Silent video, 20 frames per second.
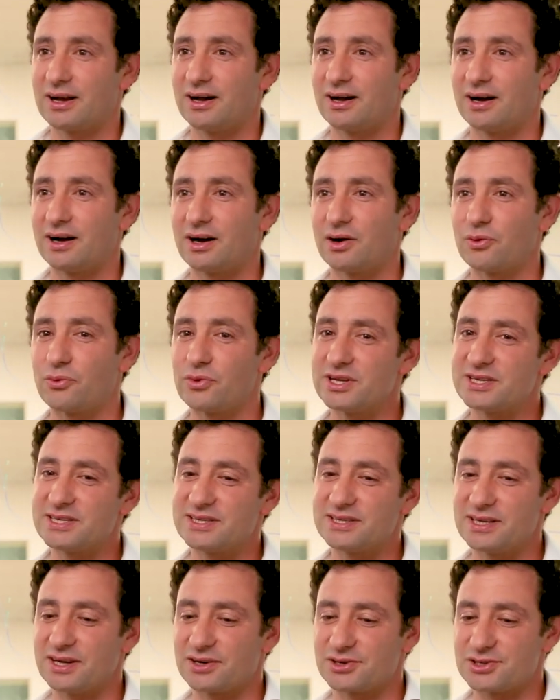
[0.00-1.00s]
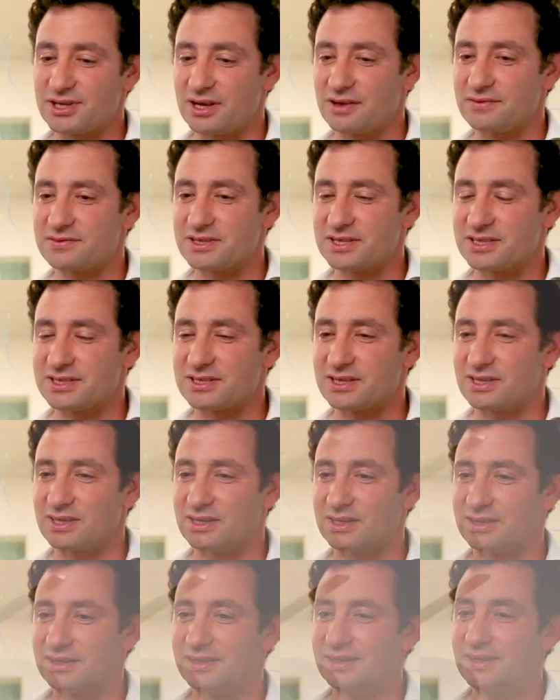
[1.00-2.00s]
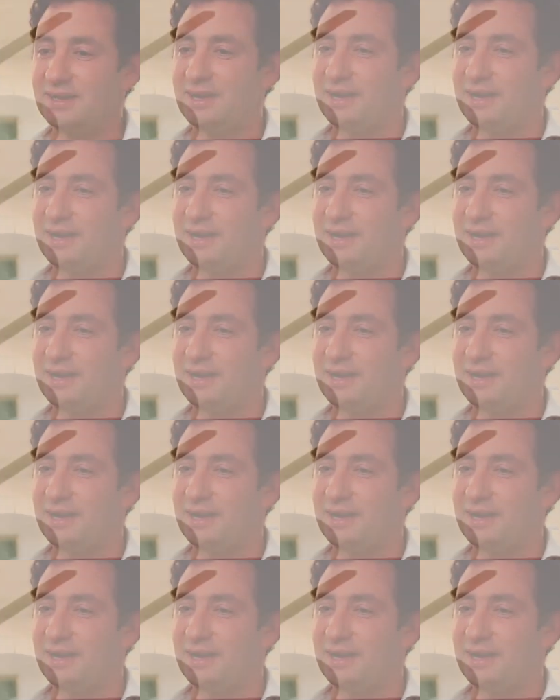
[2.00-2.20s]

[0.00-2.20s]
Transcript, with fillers: Uh, we see ourselves as a,